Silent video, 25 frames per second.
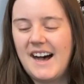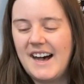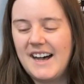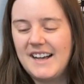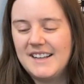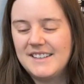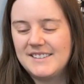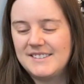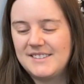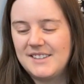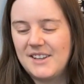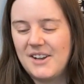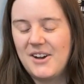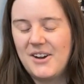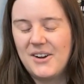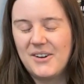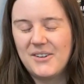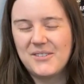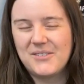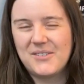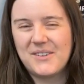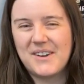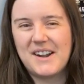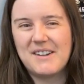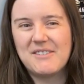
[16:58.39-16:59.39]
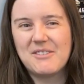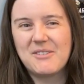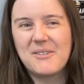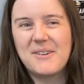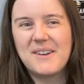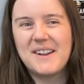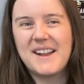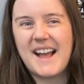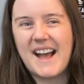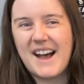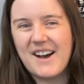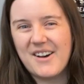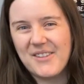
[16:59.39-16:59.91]
So for everyone
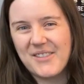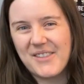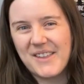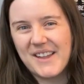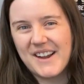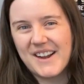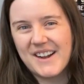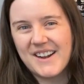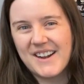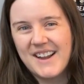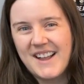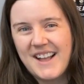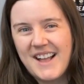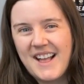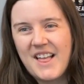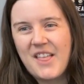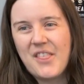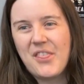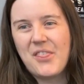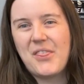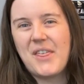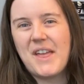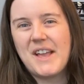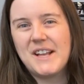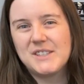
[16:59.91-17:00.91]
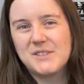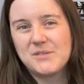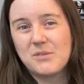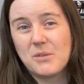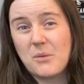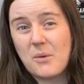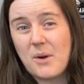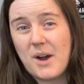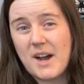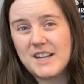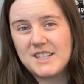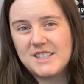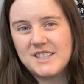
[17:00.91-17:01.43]
out there, thanks for
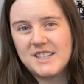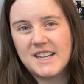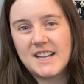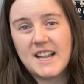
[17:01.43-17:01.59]
watching.